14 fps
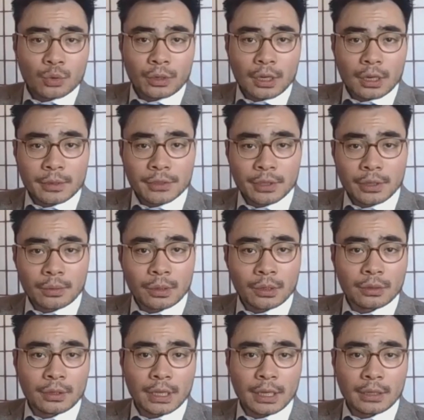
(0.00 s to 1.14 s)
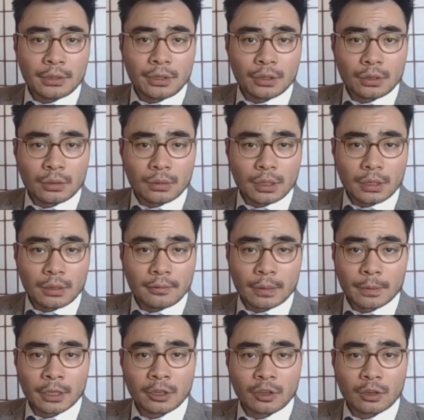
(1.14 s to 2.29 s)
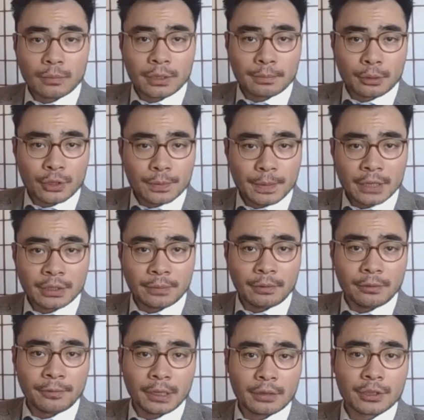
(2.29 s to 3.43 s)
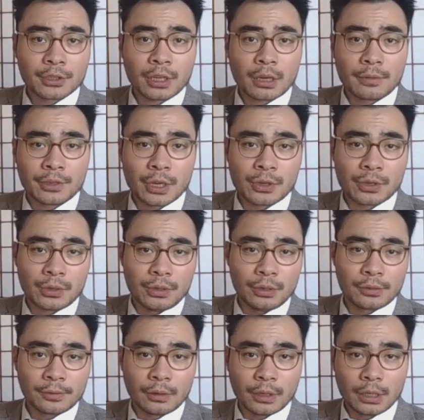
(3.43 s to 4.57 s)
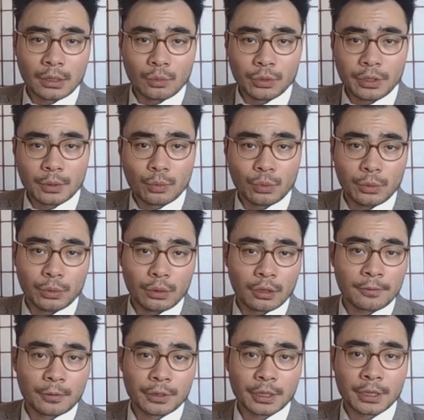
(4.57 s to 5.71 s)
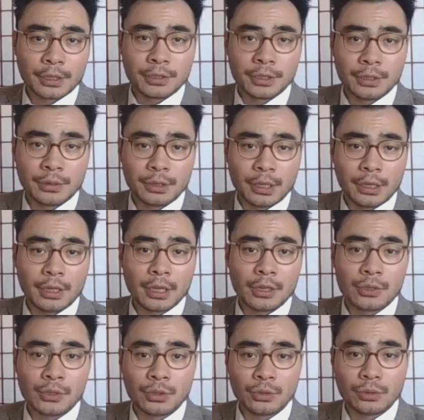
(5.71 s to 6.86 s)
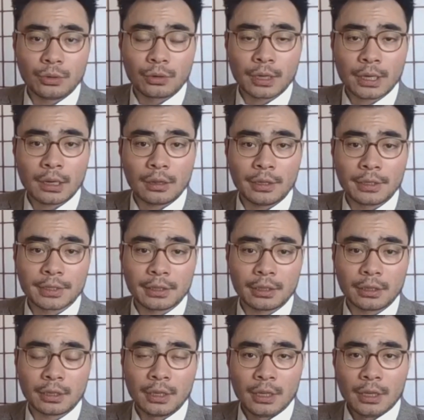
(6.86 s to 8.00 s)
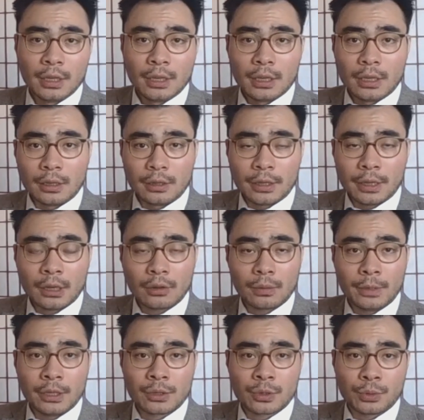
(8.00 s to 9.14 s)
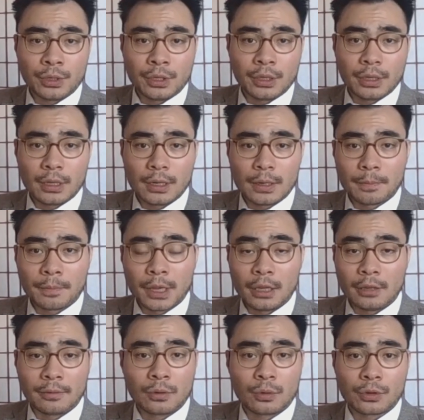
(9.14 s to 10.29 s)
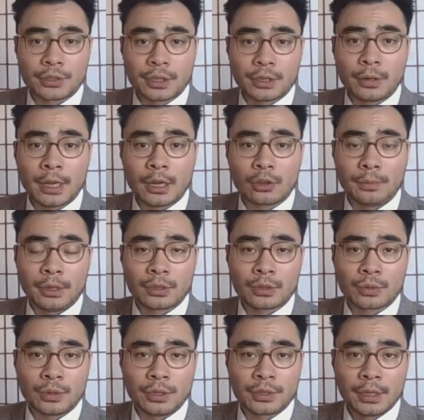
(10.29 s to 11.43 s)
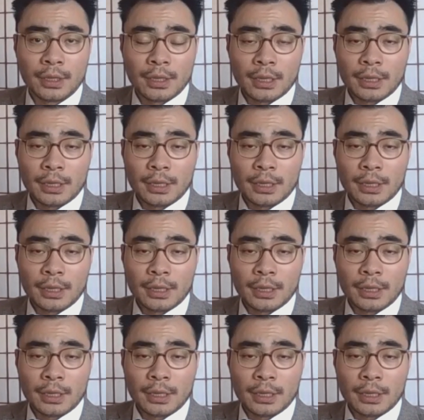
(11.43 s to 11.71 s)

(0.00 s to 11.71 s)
We're obviously thrilled that, you know, from the government perspective, you found this conversation useful, and we look forward to continue to engage you, your colleagues at the health ministry, and of course, other health ministries,